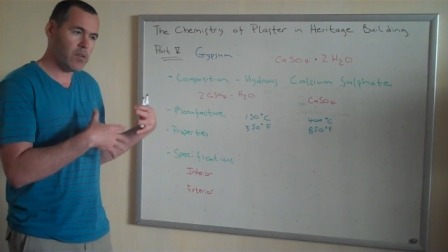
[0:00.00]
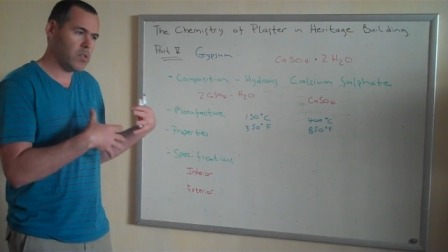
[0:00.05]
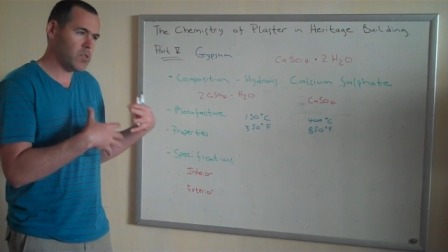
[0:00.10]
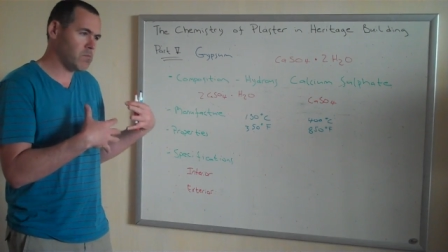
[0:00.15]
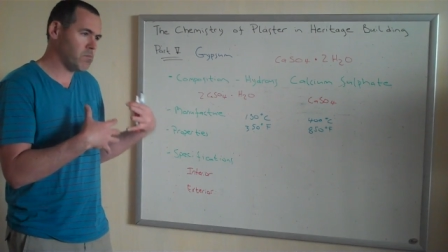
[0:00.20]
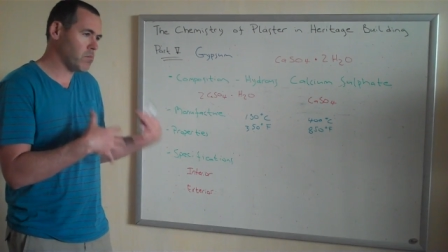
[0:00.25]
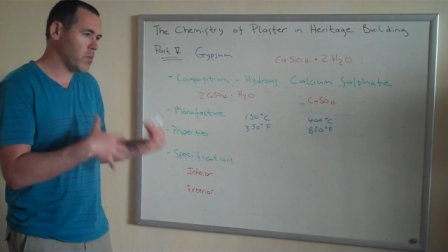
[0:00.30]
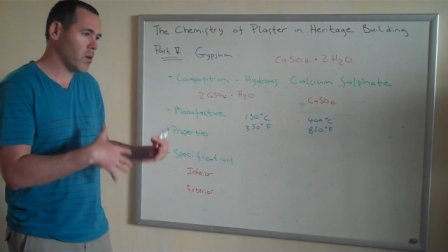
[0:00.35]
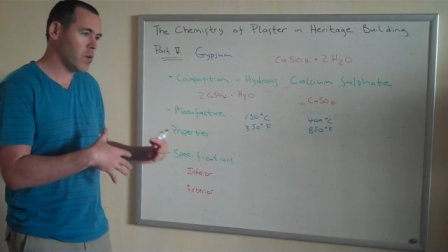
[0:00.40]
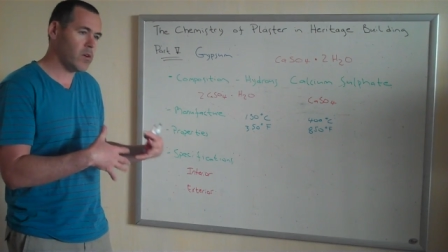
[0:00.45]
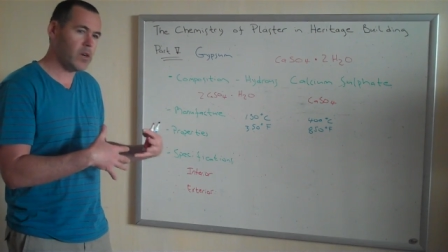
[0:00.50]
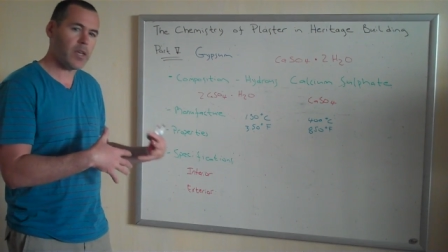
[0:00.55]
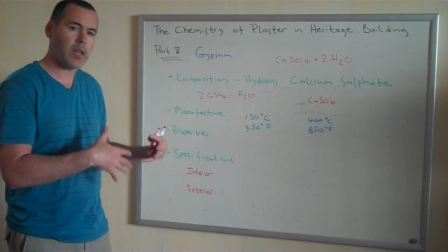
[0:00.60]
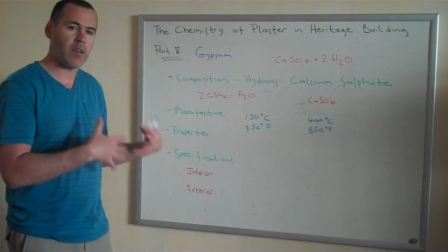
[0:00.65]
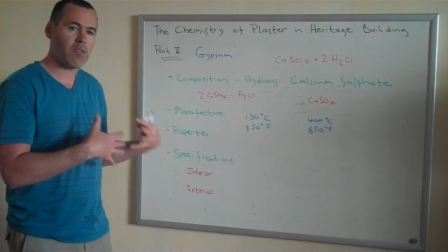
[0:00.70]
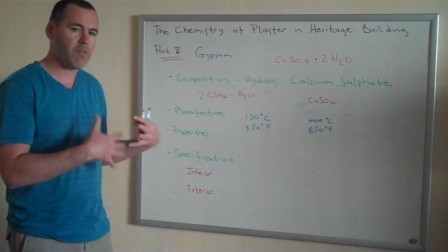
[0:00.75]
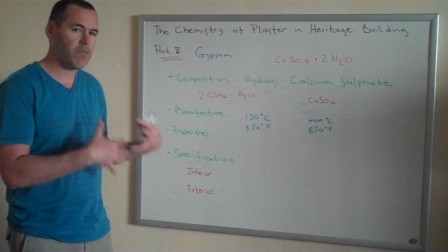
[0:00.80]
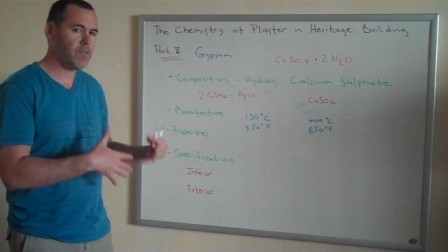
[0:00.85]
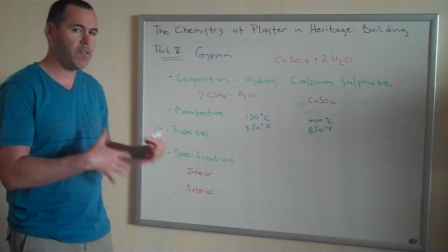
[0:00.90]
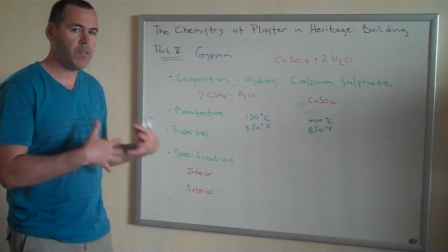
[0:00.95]
is burning at
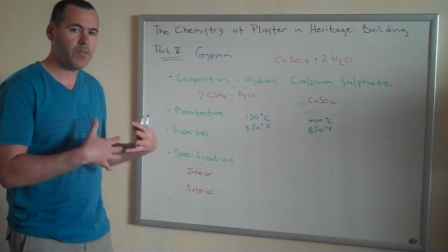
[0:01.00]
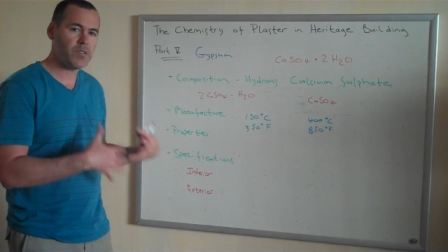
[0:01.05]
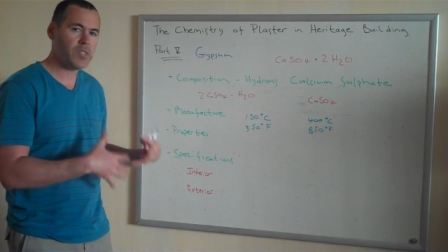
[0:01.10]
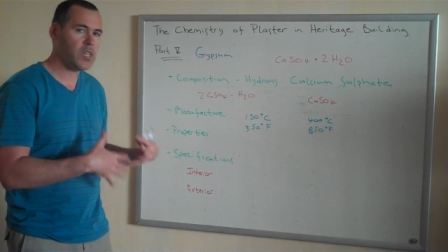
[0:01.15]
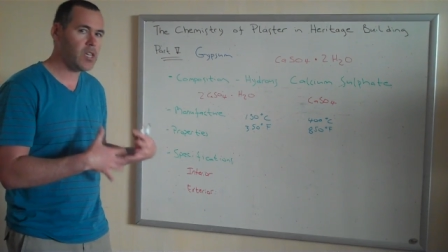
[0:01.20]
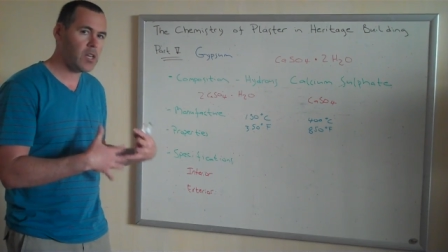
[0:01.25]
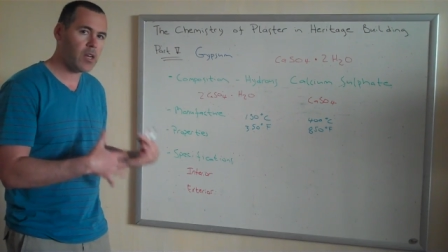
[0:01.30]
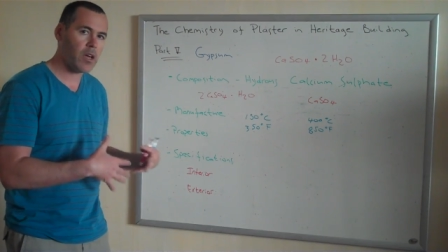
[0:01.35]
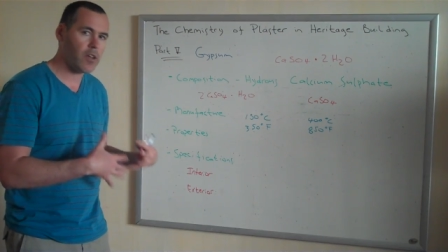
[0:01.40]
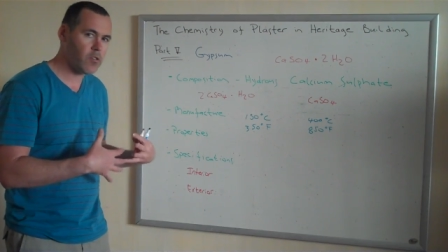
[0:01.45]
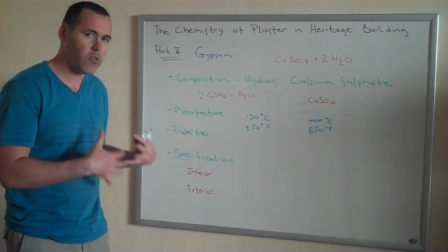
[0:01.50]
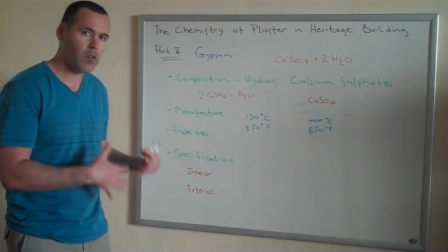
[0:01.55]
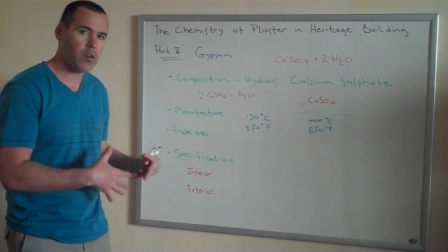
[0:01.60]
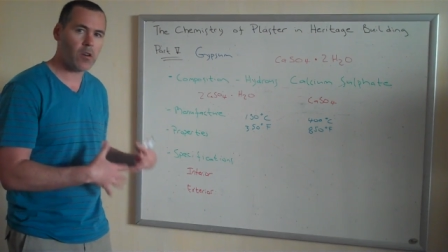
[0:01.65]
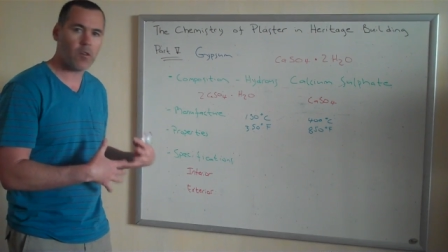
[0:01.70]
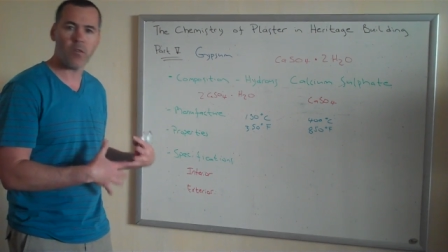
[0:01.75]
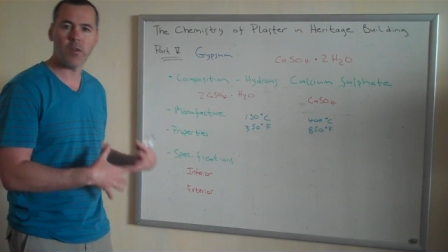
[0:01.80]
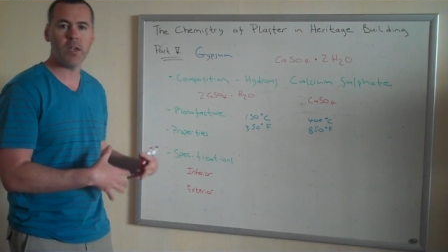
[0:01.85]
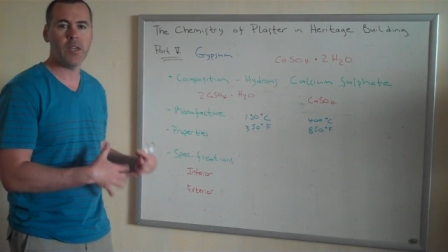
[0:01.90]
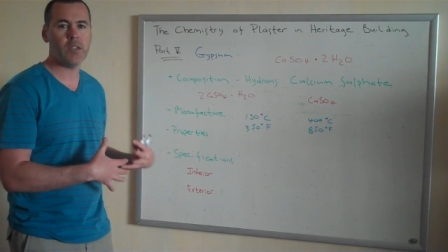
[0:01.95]
1500
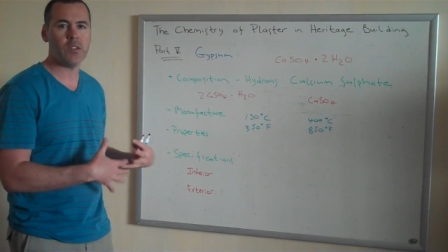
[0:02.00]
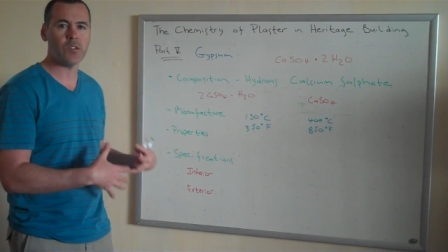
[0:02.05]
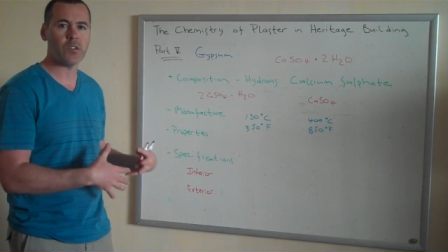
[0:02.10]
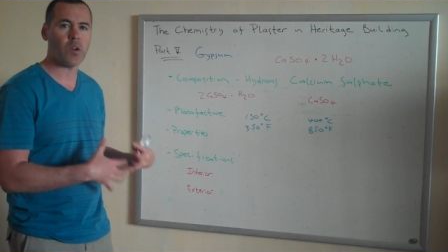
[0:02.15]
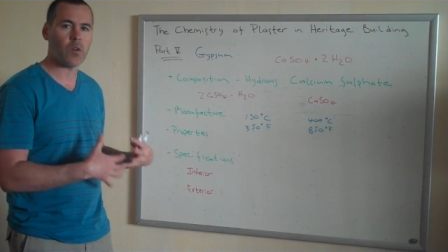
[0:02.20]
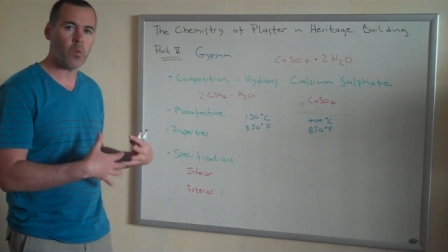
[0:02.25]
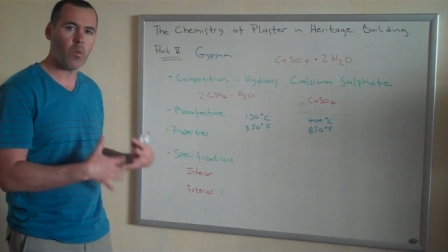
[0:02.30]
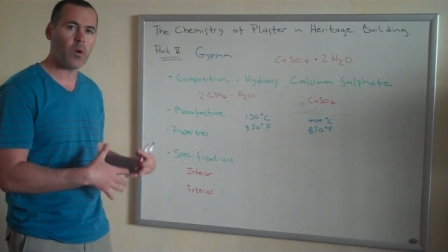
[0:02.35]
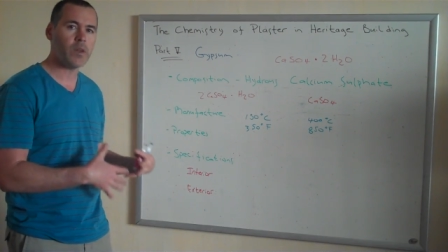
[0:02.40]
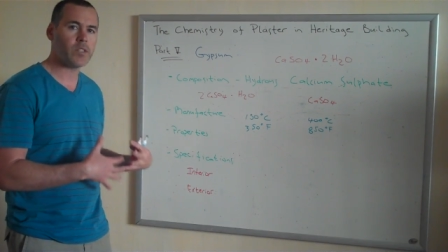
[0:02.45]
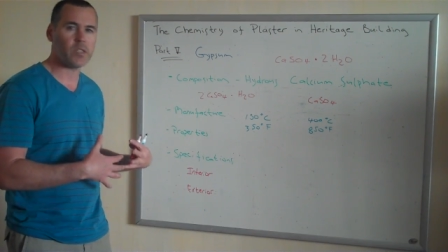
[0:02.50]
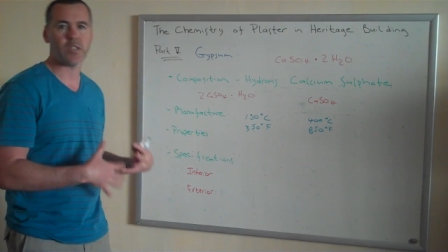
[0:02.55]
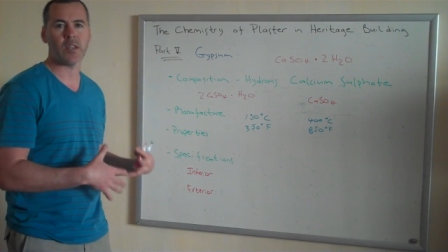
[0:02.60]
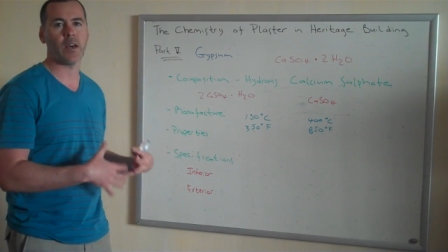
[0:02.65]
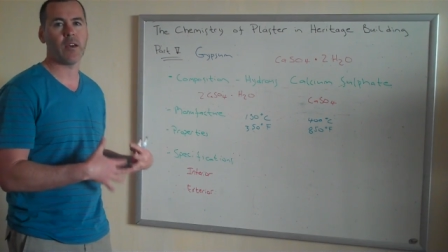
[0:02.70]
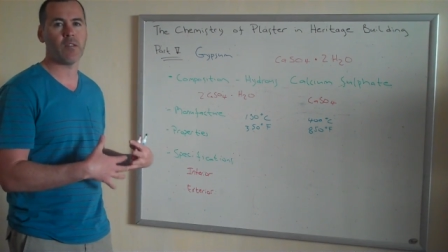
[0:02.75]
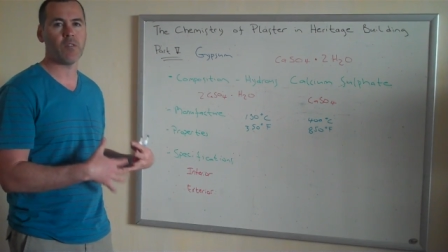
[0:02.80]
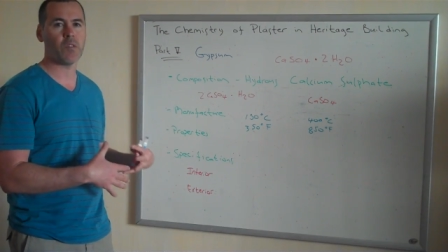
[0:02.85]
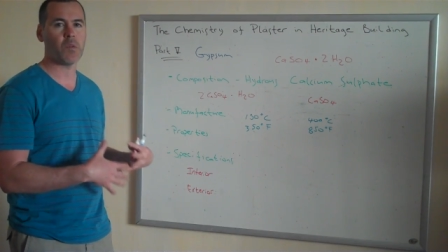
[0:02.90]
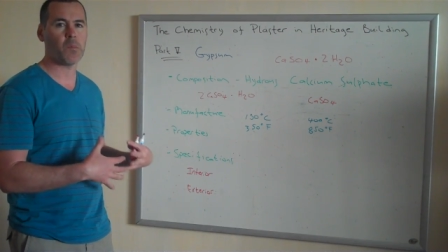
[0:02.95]
degrees on one
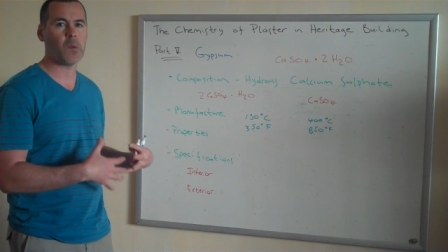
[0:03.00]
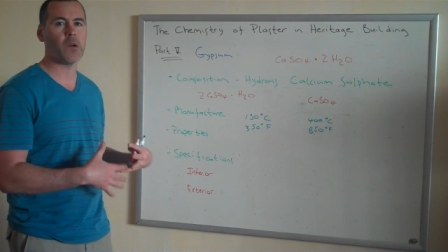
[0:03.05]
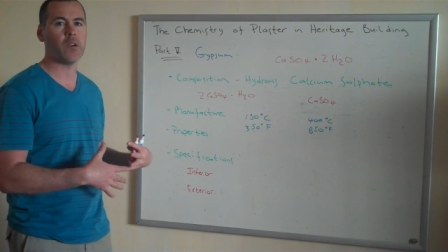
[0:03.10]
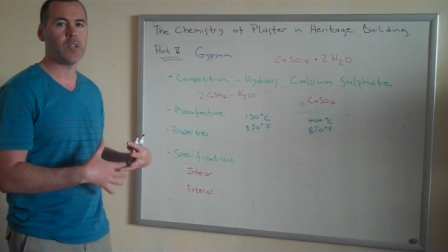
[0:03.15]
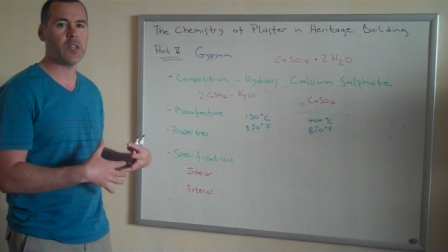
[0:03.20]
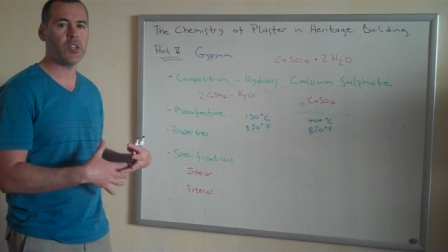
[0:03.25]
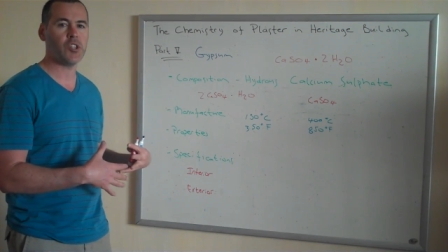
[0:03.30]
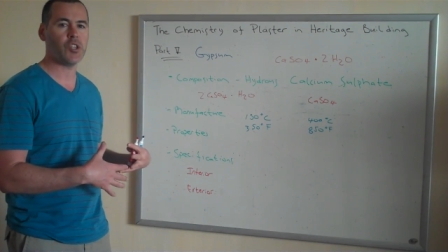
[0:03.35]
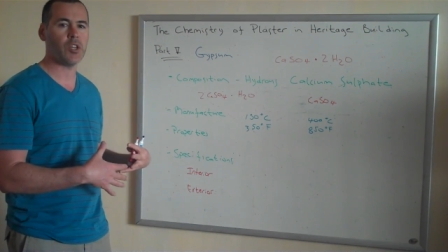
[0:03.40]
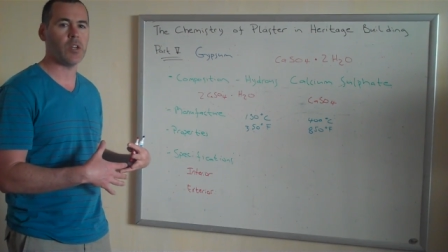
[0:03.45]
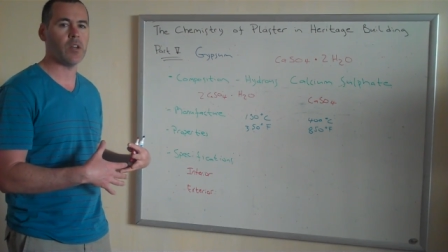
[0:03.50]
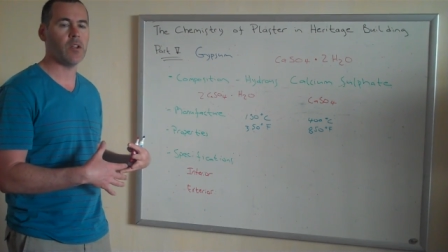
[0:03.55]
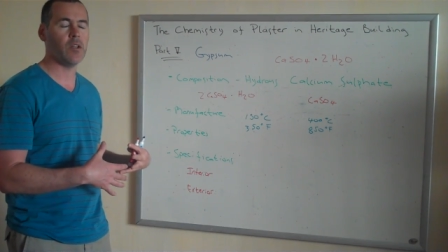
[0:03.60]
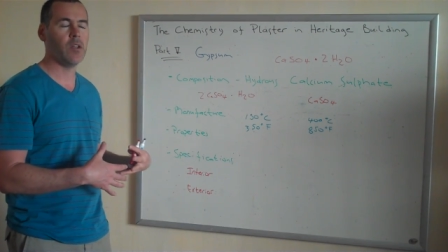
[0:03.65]
side of the partition,